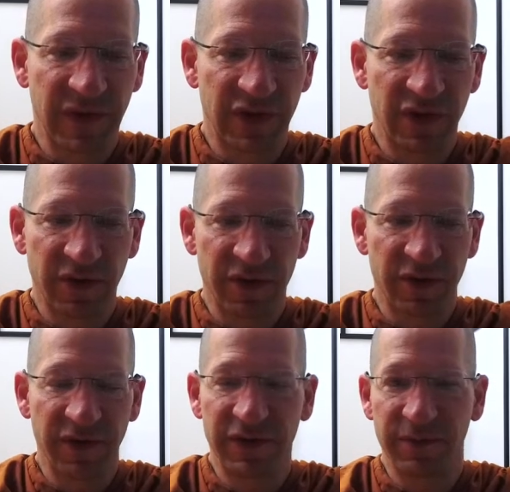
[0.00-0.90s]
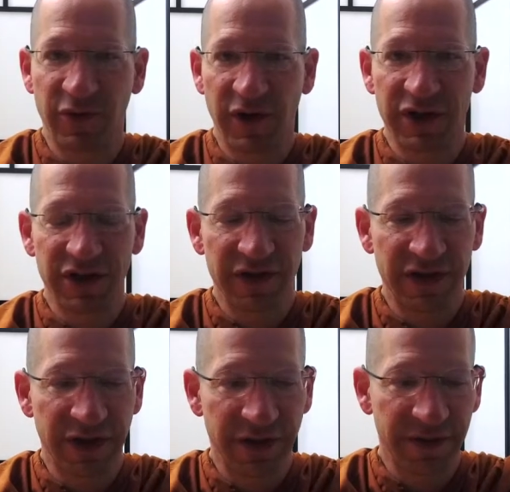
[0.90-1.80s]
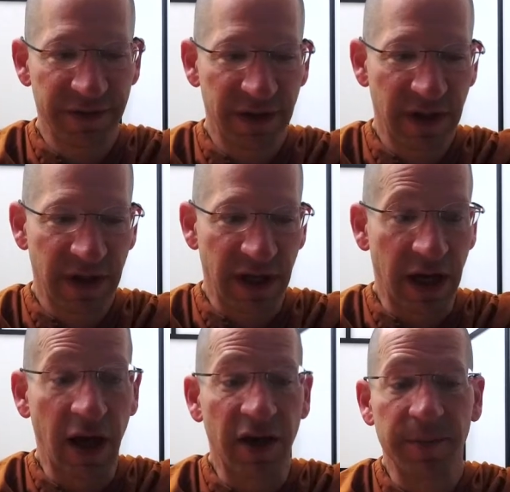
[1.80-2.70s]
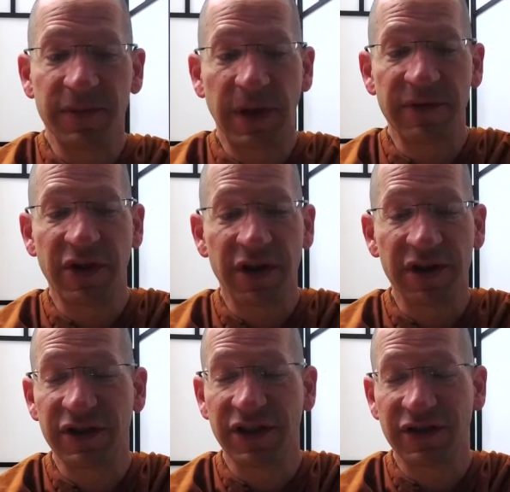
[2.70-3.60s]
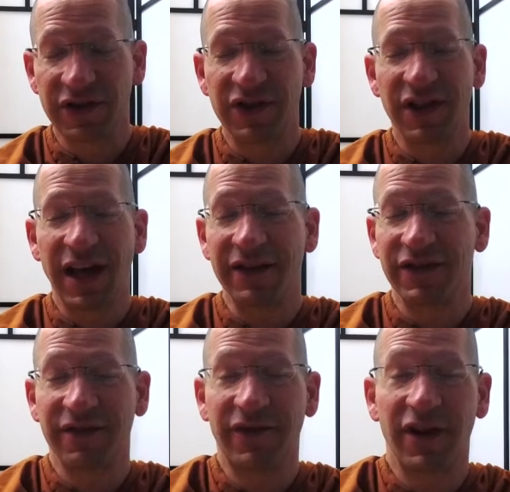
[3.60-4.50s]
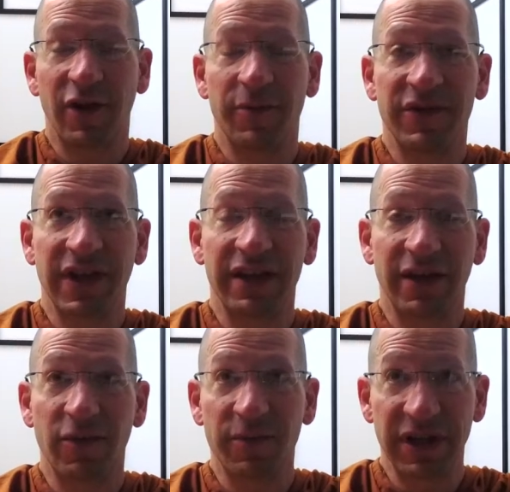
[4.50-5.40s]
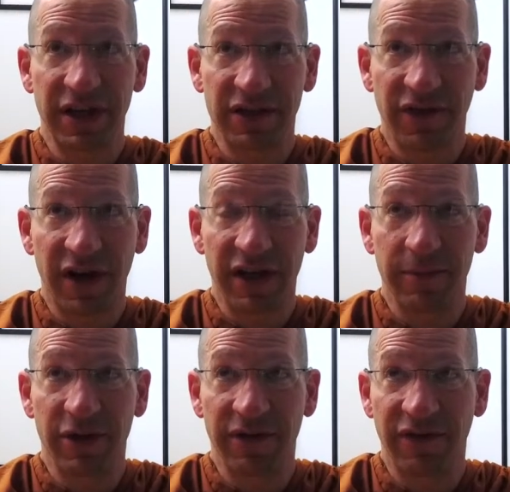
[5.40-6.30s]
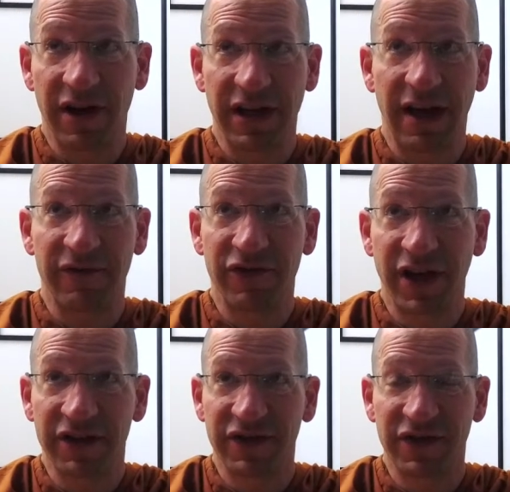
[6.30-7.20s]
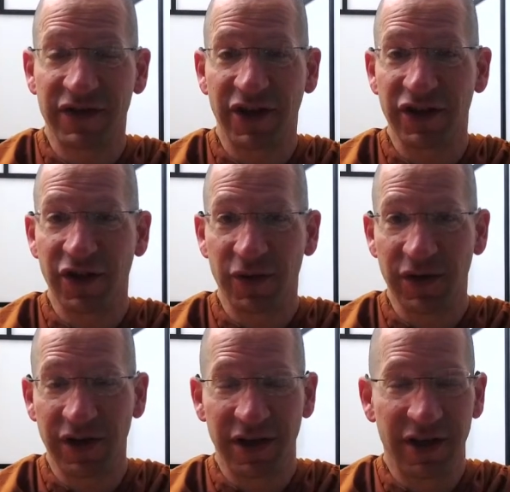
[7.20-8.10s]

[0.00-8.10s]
So we do have some questions here. I'm sorry, just the last thing to follow up is that won't be next Friday, but the Friday after next is an unknown.